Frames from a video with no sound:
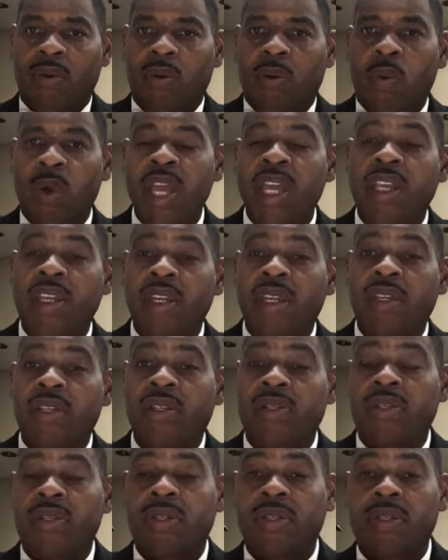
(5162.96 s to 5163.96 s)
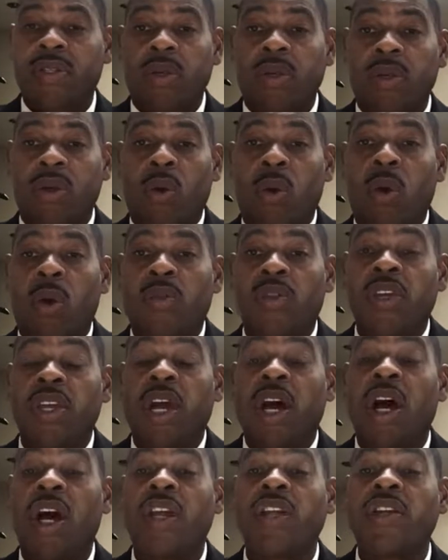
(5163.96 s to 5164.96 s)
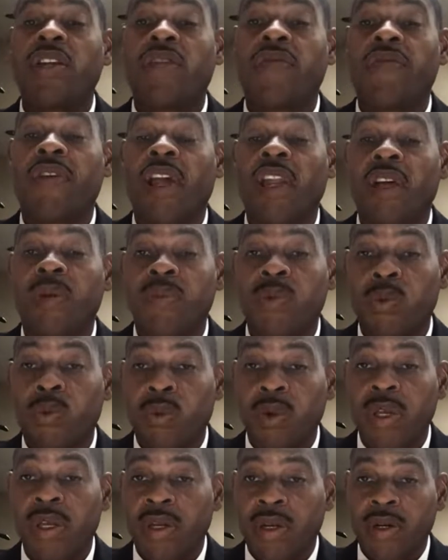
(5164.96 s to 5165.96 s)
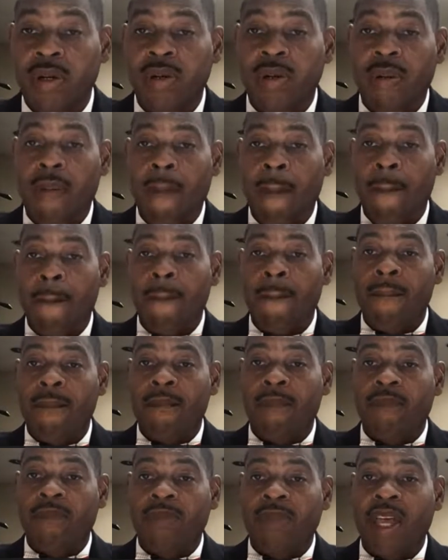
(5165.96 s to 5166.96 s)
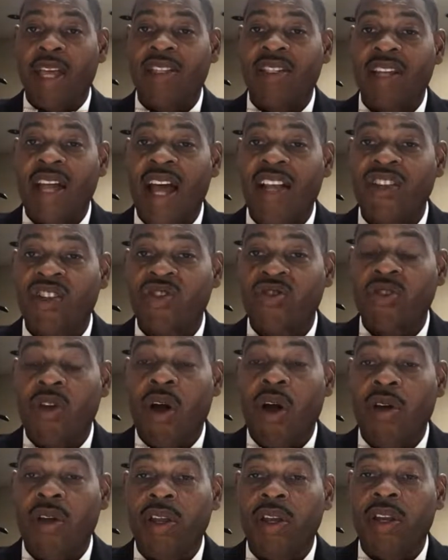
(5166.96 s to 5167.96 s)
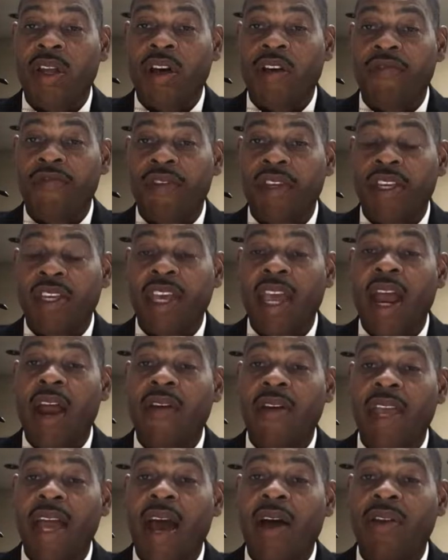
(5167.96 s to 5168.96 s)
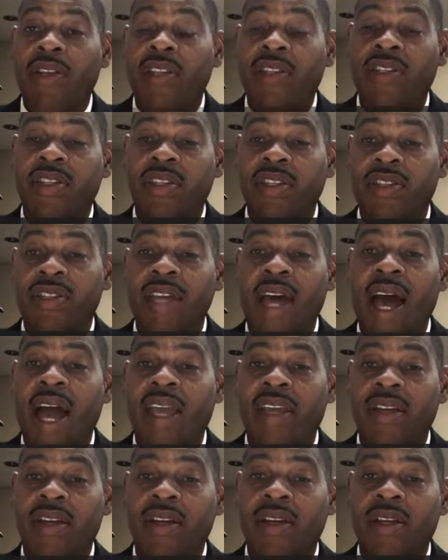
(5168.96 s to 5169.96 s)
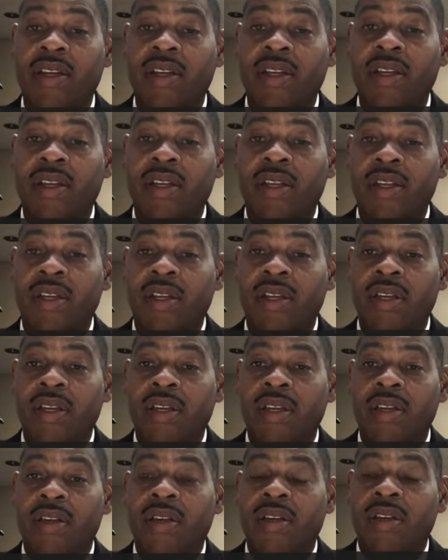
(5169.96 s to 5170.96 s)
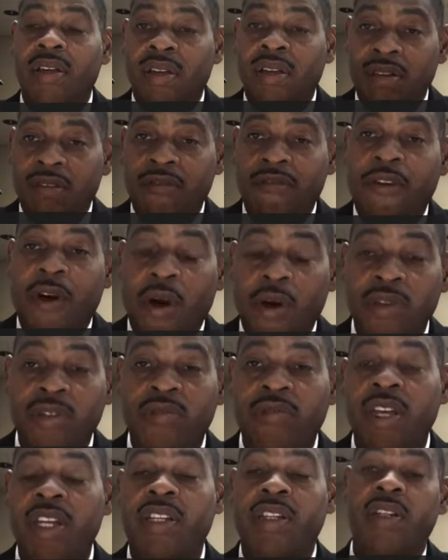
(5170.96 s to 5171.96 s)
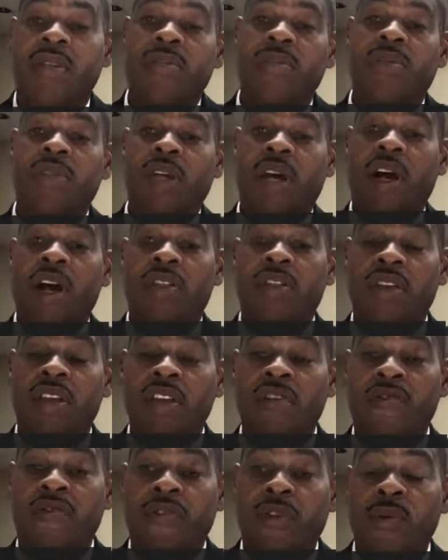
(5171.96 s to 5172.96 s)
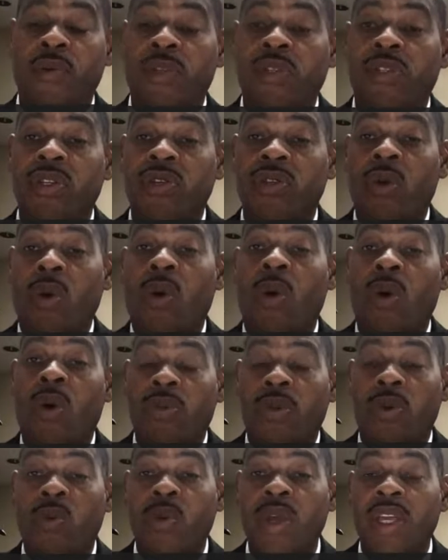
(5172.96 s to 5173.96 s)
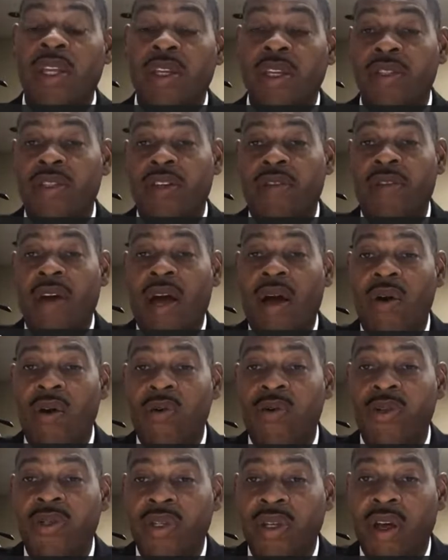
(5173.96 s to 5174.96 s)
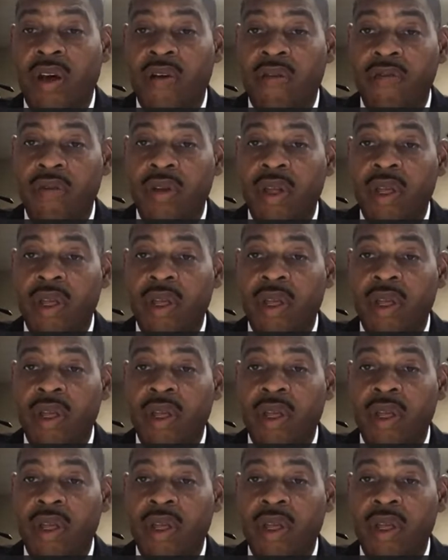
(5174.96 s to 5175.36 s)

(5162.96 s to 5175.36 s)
Weakness, or the undeveloped will that's not strong enough to carry out its desire, falls victim to other influences or the weakness of our own self.